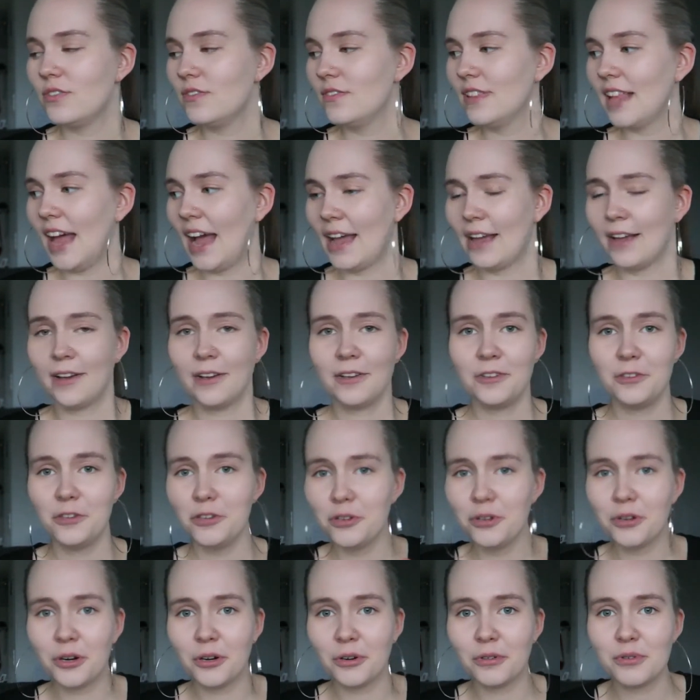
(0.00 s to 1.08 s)
like,
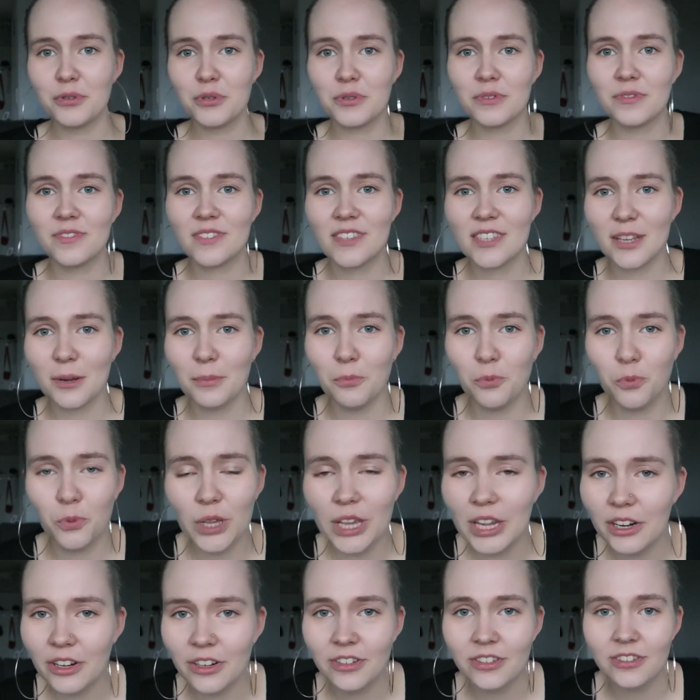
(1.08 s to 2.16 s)
you know, some
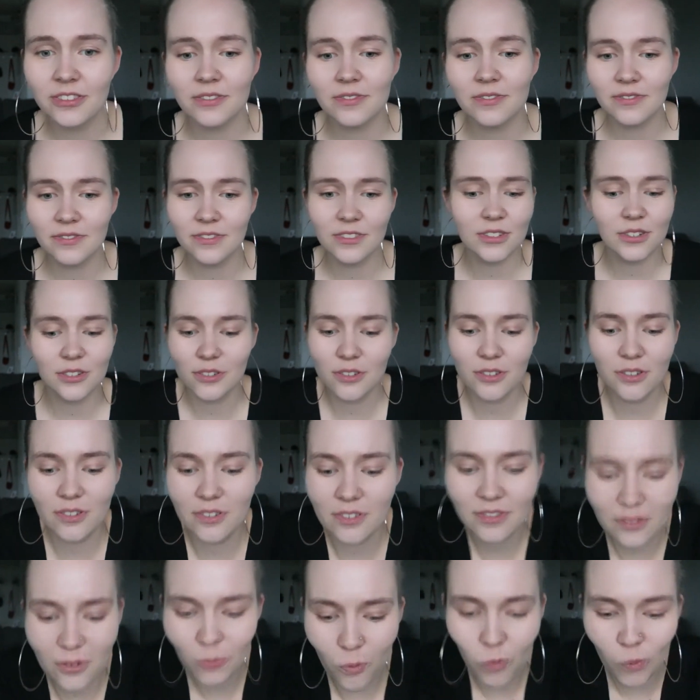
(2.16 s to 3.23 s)
weird
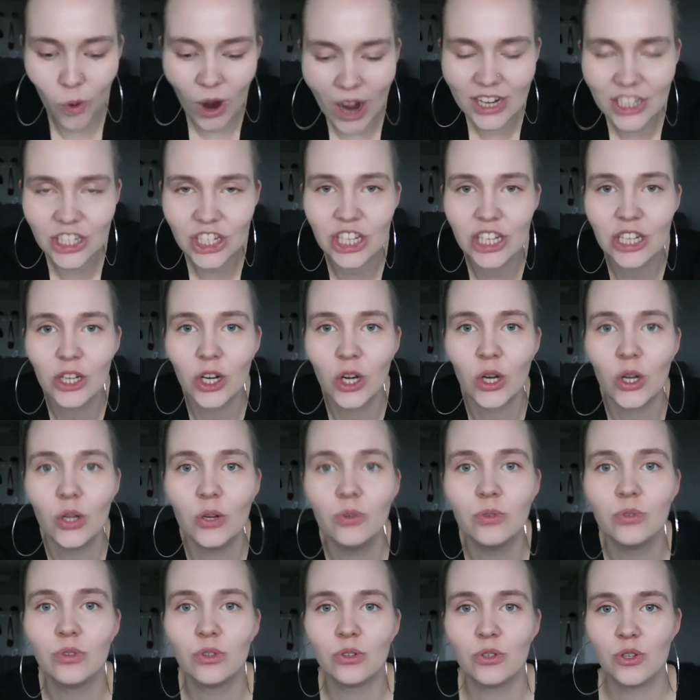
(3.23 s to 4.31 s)
washing
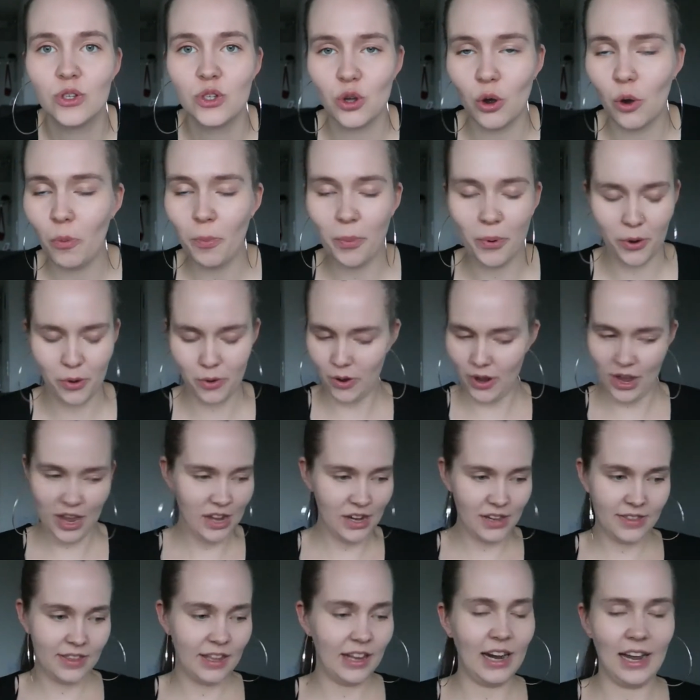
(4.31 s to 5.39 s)
clothes soap or
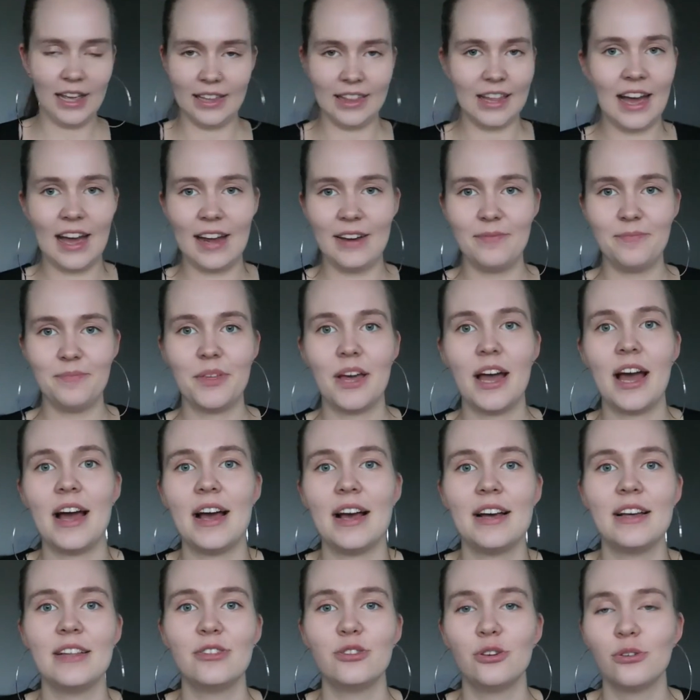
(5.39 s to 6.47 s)
anything like that.
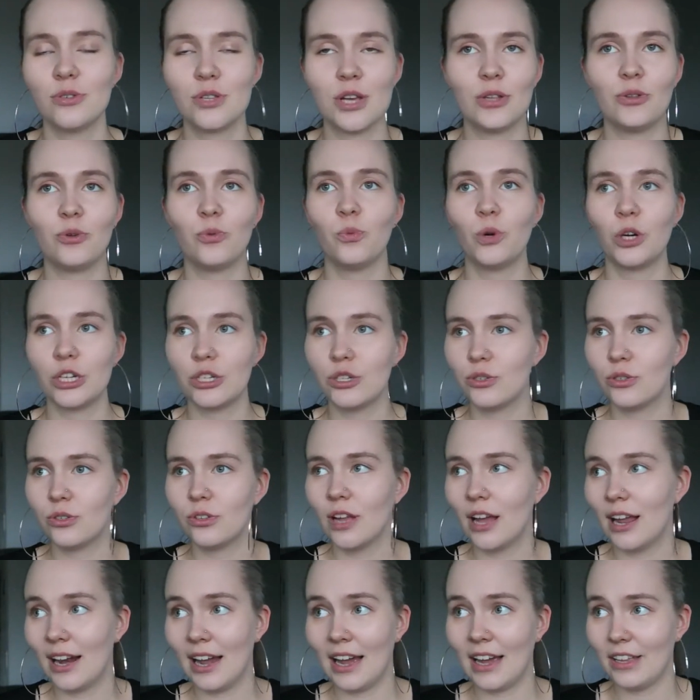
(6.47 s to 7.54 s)
Those are the worst.
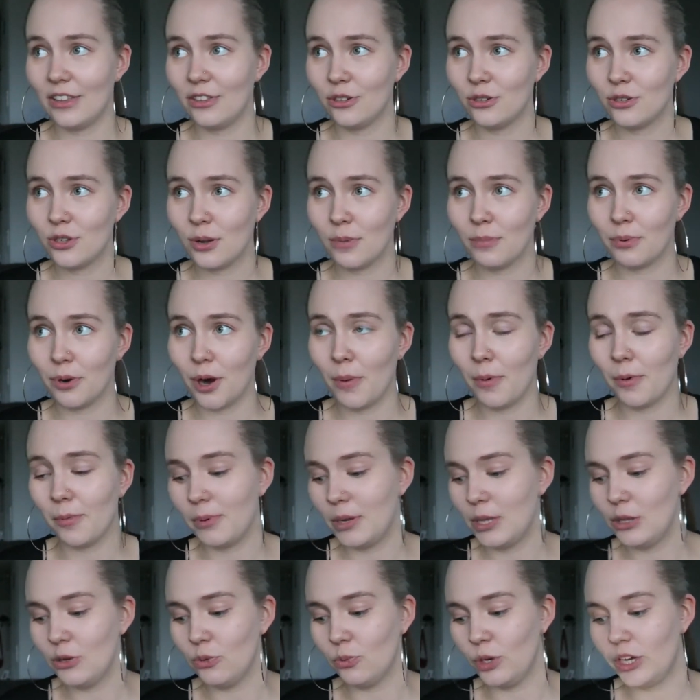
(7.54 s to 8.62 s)
Like those are
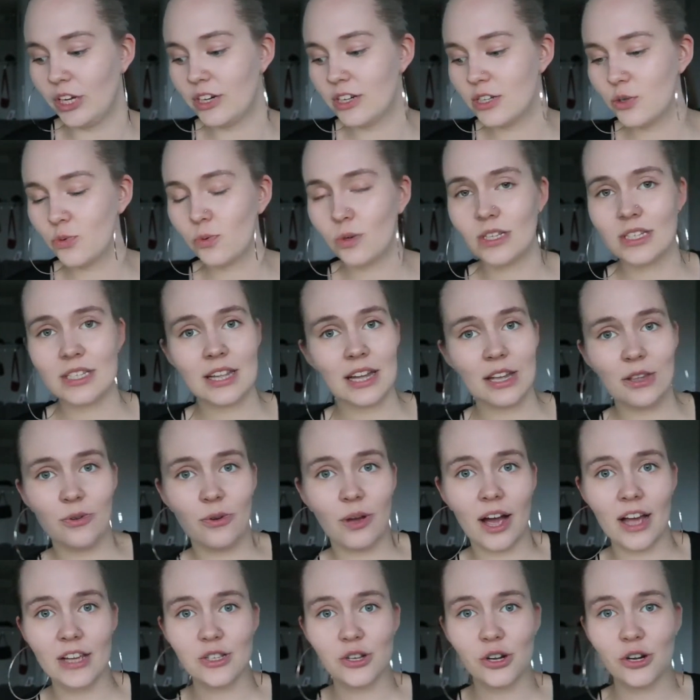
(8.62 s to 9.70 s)
probably the weirdest ones that you
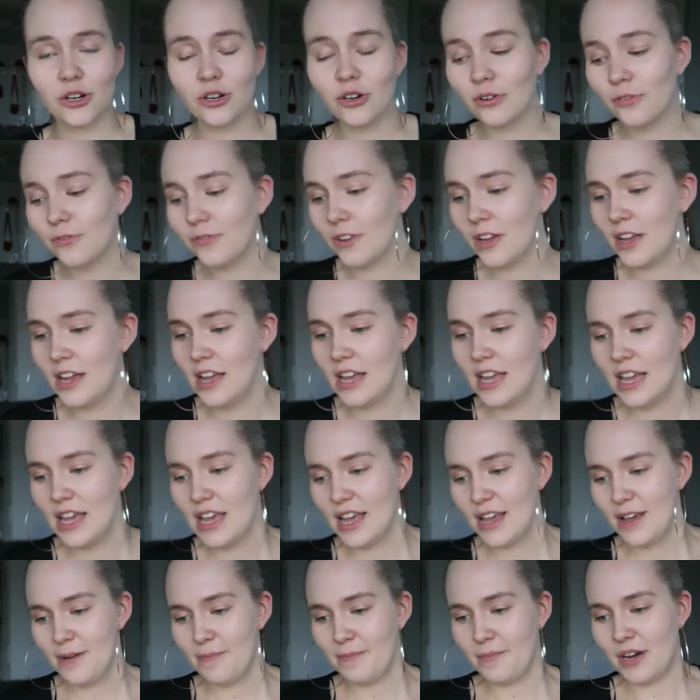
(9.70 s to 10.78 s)
guys heard of.
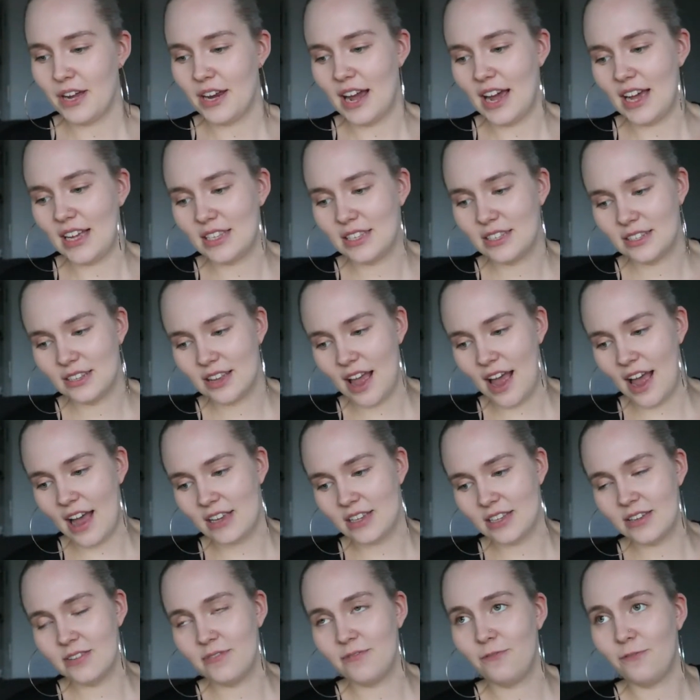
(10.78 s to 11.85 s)
But
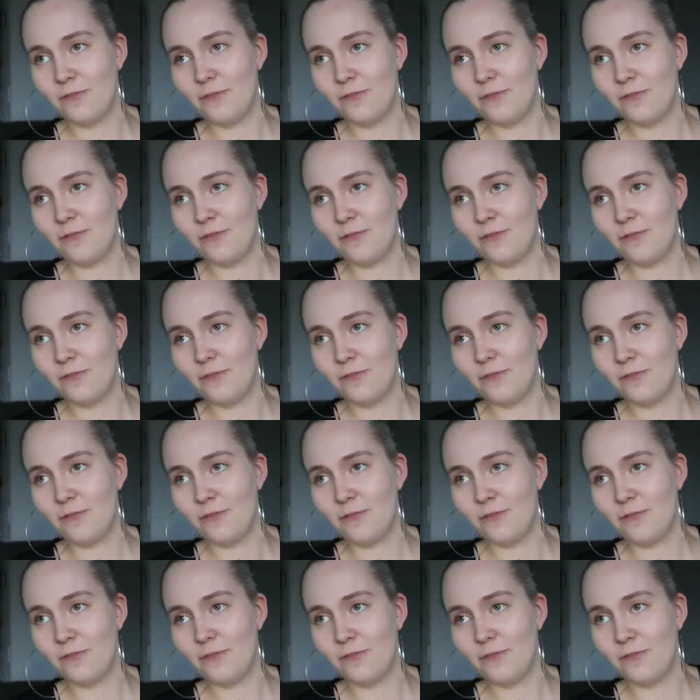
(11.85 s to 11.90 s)
as in